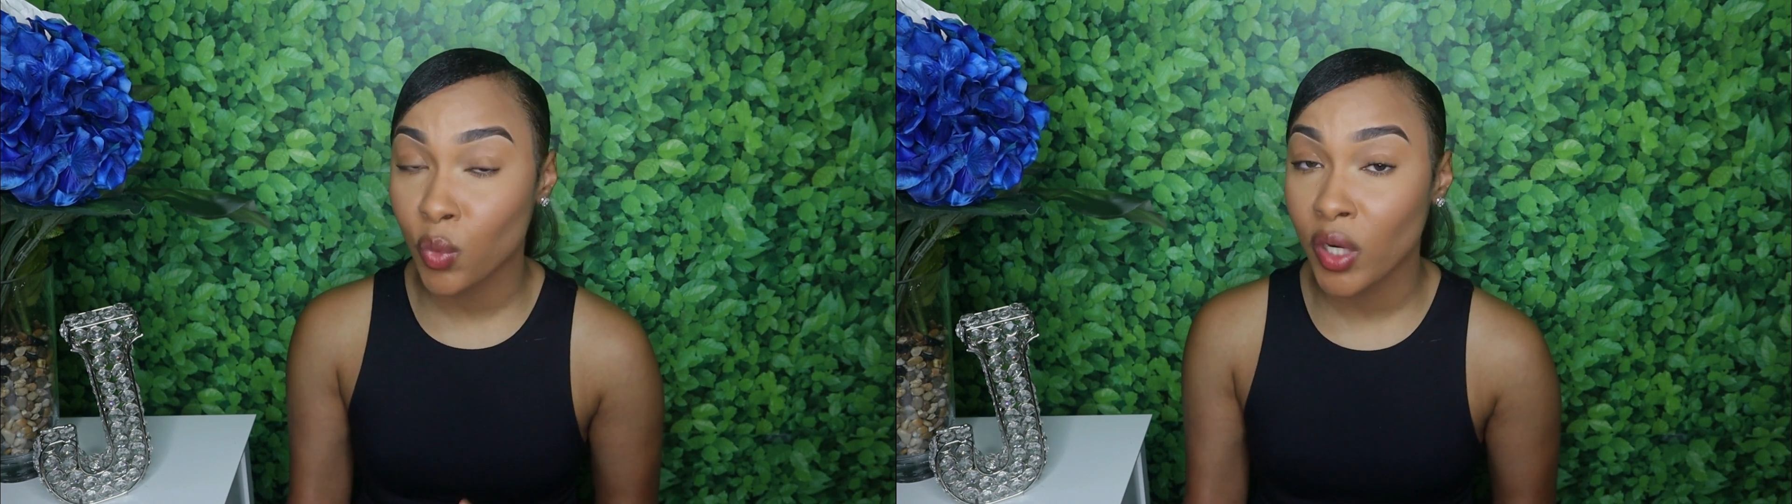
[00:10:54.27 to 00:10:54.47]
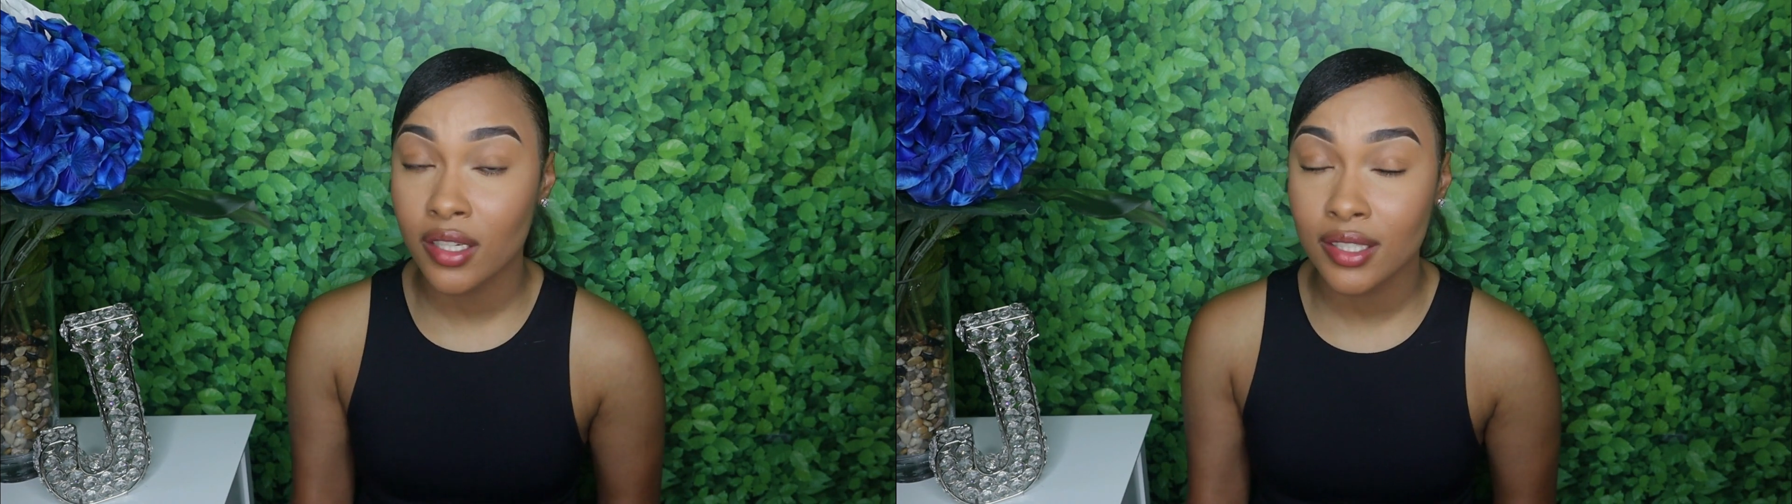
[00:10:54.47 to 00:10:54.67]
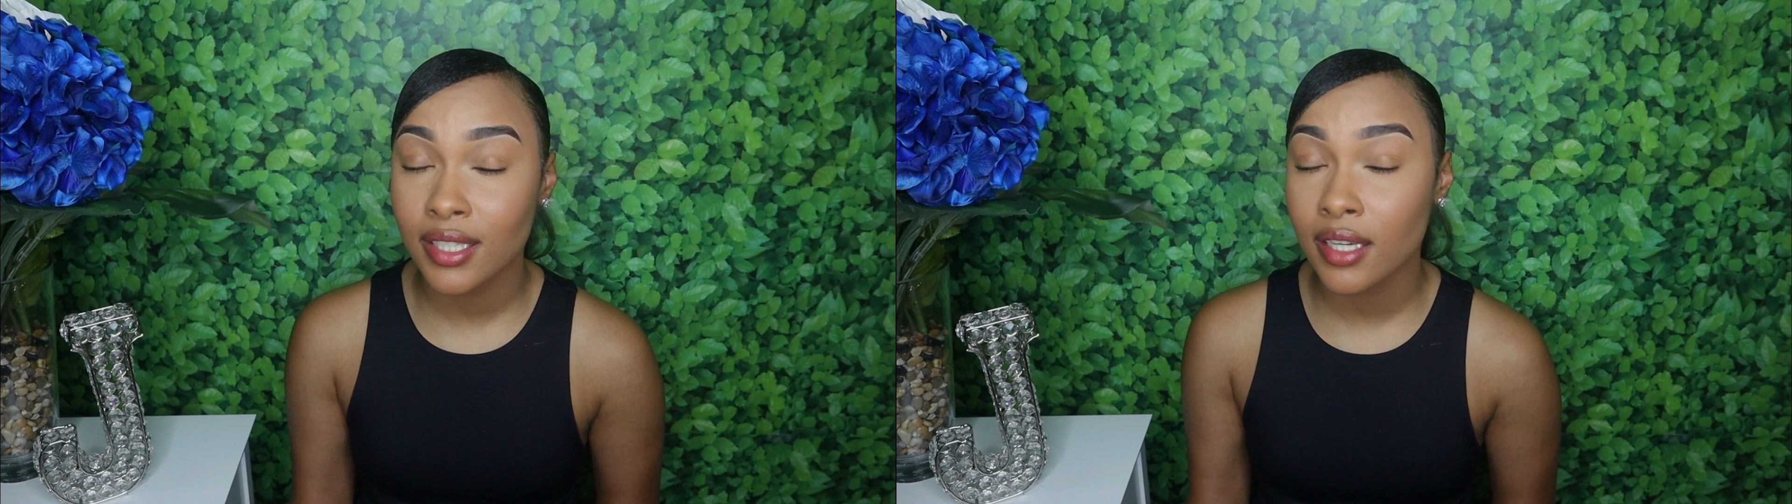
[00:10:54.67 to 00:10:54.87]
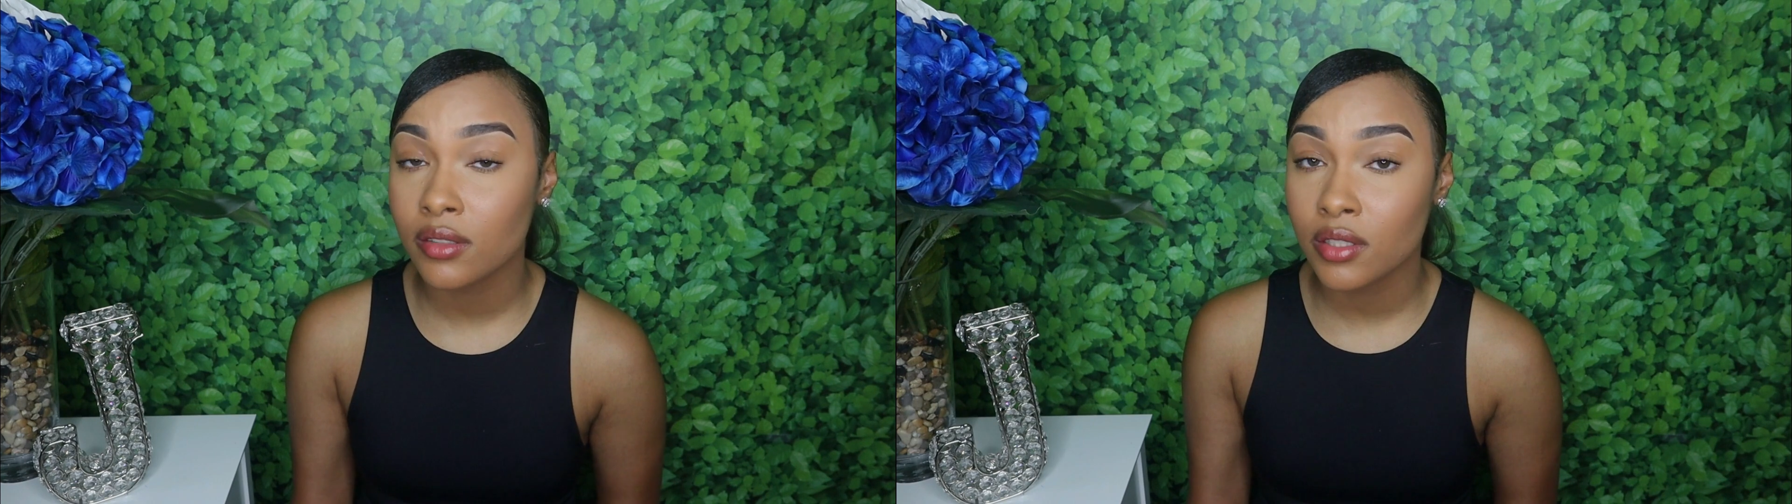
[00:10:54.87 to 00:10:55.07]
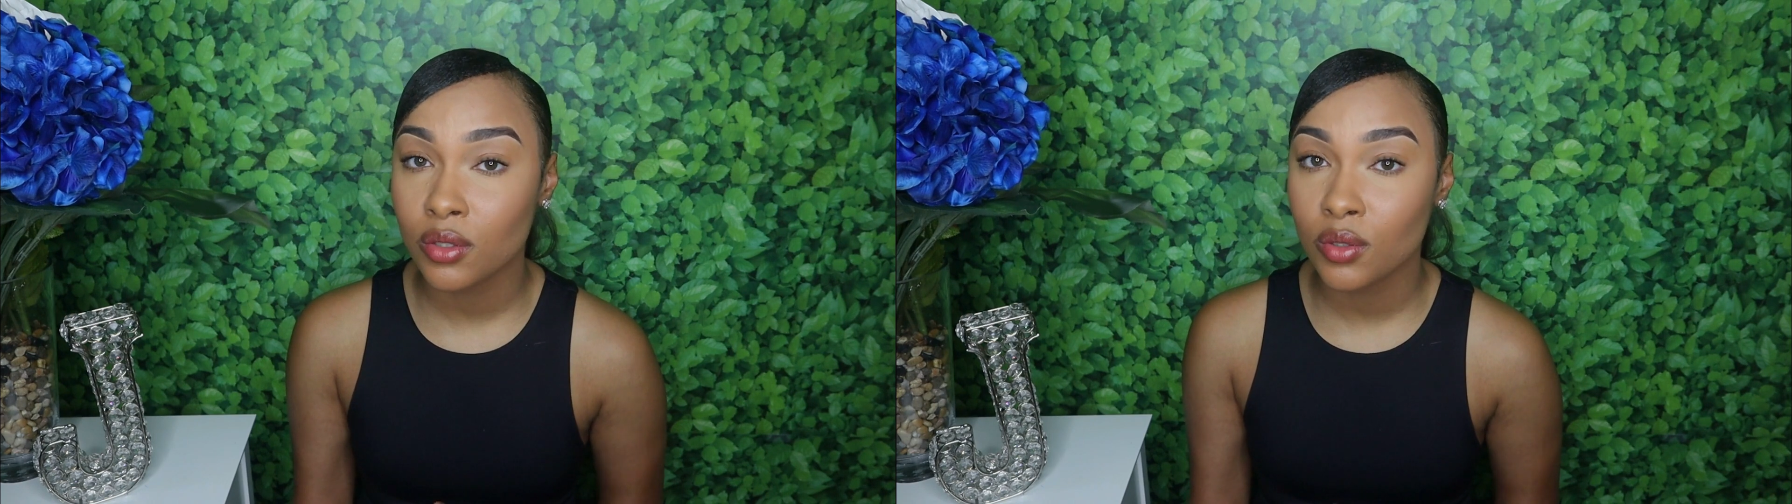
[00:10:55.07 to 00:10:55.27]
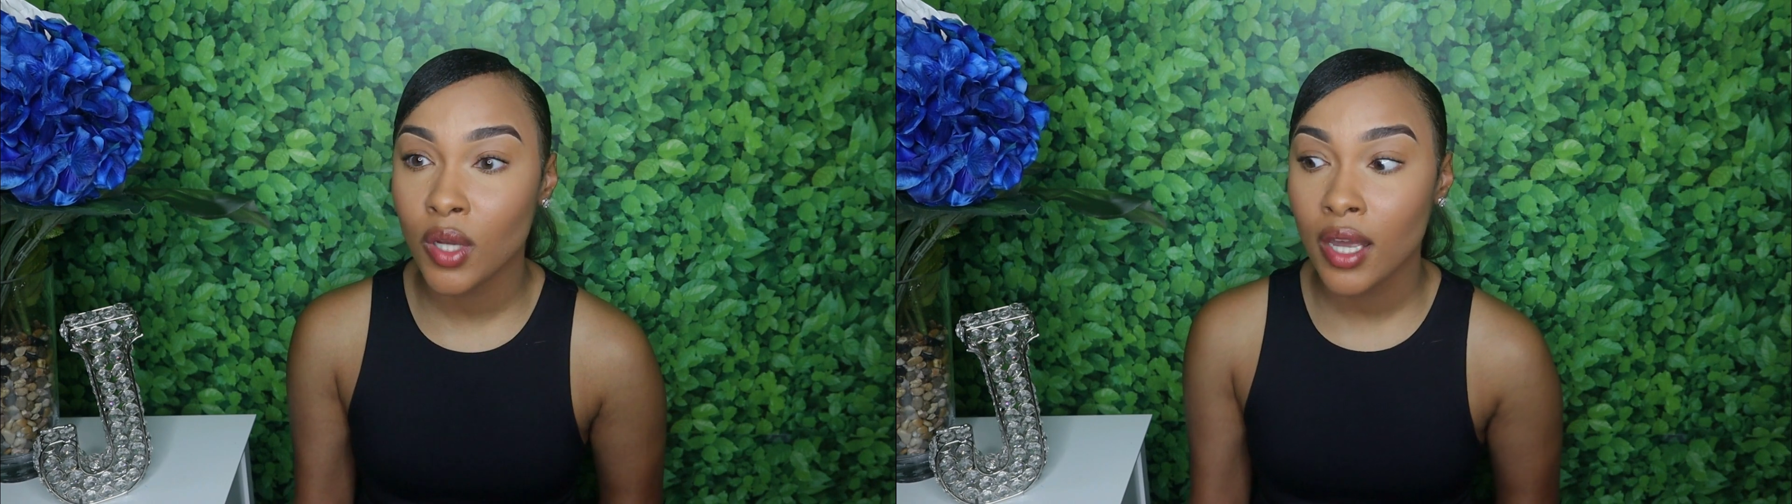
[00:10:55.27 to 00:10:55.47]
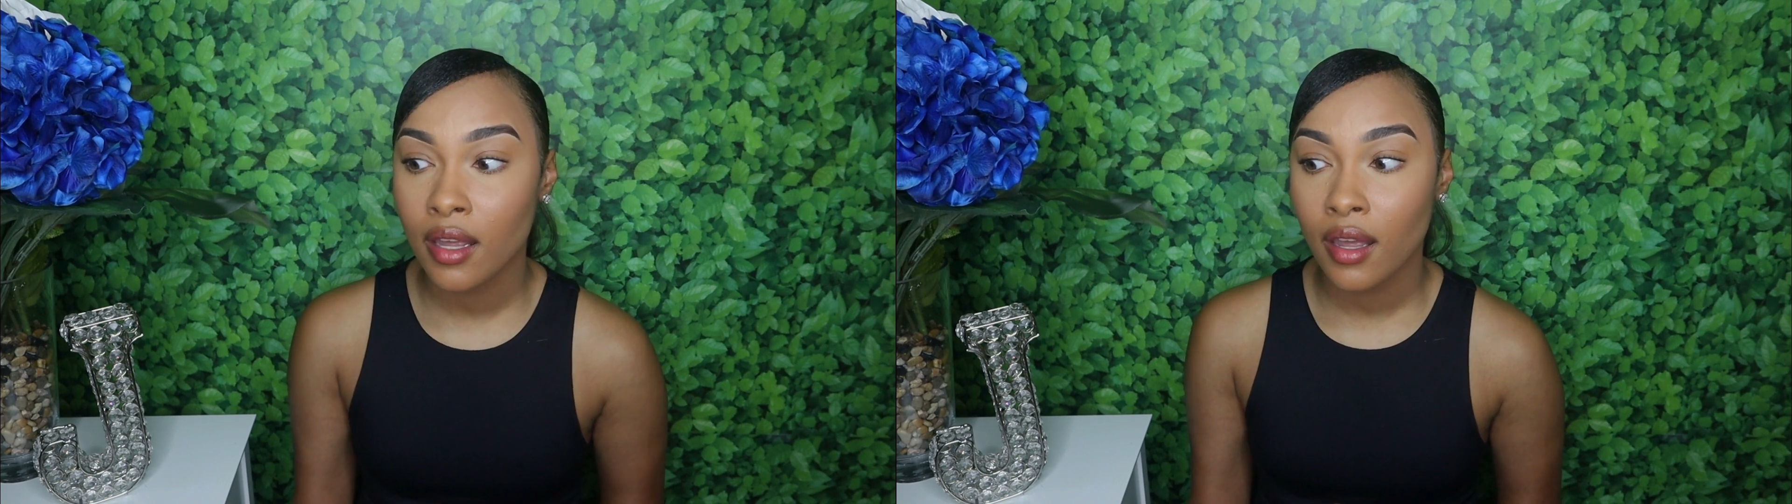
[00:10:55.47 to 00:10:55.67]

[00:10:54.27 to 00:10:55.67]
weird as hell too.